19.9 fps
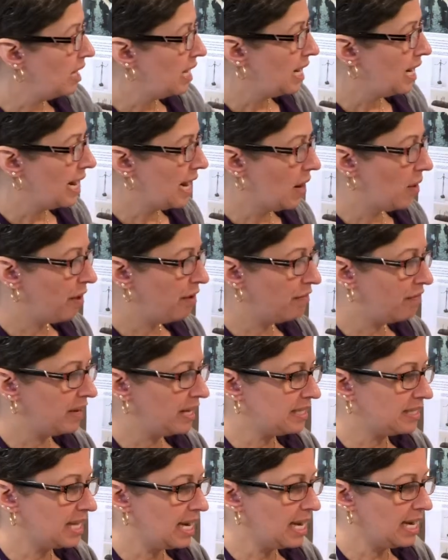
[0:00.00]
Now if I
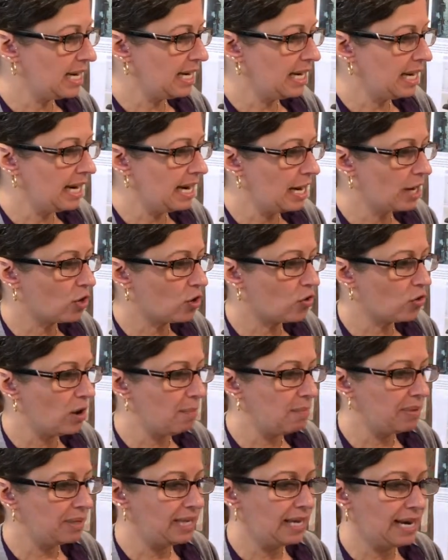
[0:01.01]
take it and I
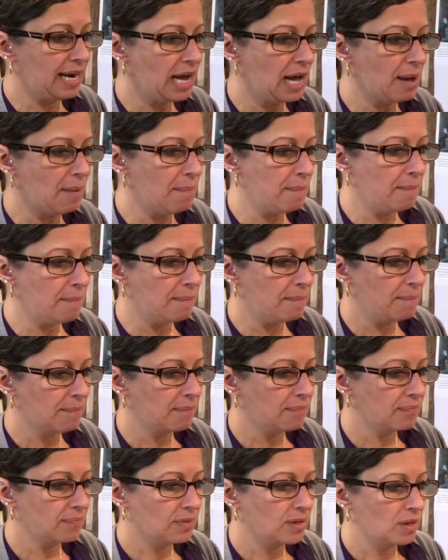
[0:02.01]
crumble it up,
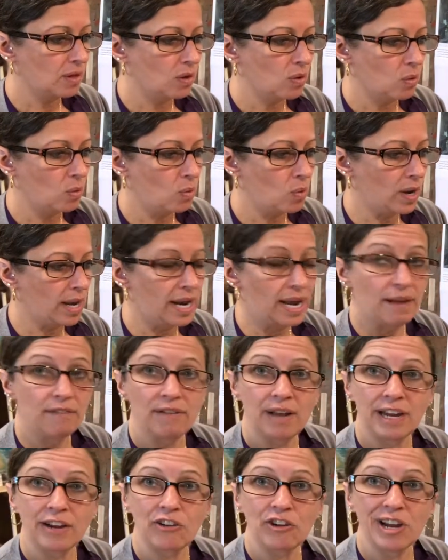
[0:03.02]
what have
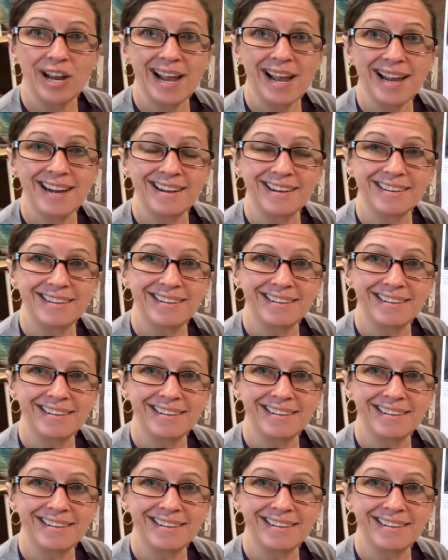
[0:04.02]
I created?